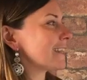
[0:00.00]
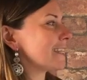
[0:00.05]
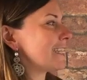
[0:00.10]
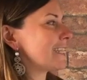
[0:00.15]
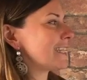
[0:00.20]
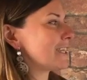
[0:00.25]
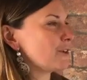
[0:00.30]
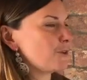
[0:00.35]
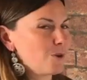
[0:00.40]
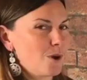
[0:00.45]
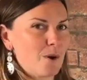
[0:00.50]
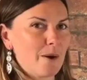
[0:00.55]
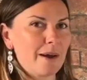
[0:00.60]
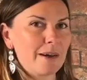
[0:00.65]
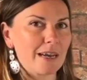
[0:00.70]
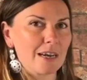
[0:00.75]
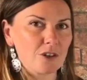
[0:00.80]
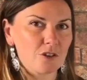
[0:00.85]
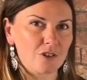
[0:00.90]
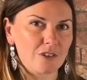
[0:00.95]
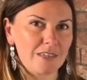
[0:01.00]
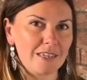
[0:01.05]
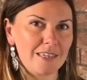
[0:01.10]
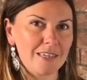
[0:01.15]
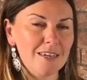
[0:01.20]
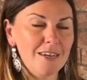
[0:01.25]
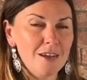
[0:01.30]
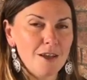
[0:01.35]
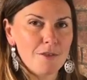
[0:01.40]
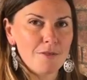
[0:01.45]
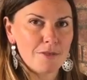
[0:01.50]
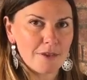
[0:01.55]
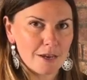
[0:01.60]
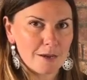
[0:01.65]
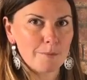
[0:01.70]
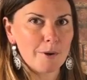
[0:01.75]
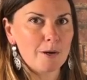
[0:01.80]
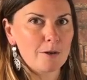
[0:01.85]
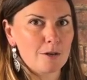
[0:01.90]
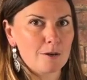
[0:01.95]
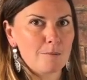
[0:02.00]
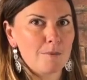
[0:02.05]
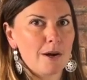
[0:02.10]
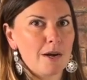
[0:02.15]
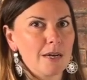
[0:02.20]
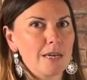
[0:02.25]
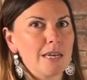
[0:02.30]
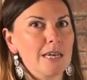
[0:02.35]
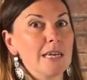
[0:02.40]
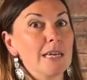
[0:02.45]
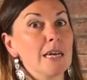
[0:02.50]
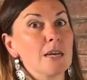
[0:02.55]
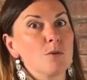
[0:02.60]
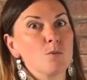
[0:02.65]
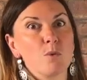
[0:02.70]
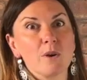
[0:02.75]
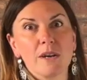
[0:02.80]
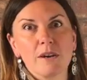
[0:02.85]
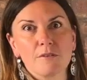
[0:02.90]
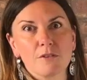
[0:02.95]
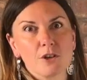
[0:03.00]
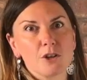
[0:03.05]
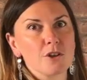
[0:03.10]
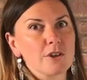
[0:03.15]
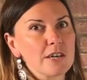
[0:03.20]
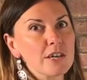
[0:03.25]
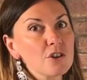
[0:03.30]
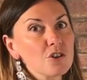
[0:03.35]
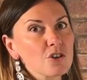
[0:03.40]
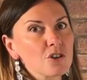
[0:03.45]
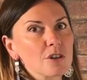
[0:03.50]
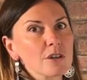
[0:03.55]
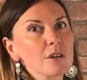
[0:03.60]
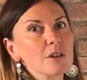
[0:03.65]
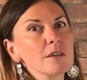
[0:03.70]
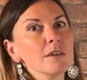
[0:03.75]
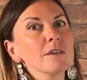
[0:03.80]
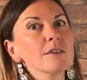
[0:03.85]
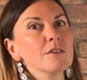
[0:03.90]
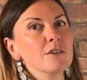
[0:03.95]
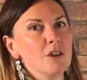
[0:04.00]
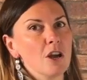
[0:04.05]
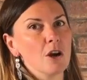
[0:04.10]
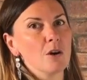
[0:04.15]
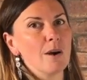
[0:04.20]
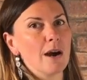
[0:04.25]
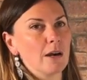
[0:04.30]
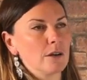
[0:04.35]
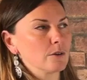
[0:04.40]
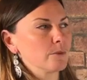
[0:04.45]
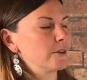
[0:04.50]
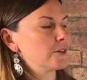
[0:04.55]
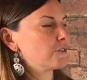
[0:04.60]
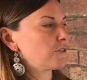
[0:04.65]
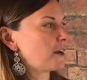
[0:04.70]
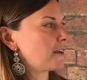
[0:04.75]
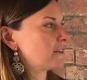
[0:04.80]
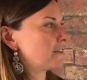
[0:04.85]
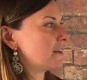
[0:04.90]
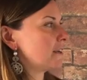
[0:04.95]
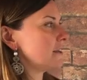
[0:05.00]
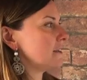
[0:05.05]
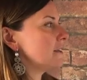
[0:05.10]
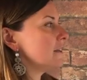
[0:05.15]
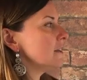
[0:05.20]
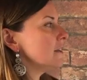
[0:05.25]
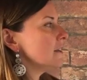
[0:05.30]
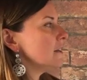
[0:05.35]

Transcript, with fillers: Like, you know how to actually think about your body, and whenever you're injured, know how to address it.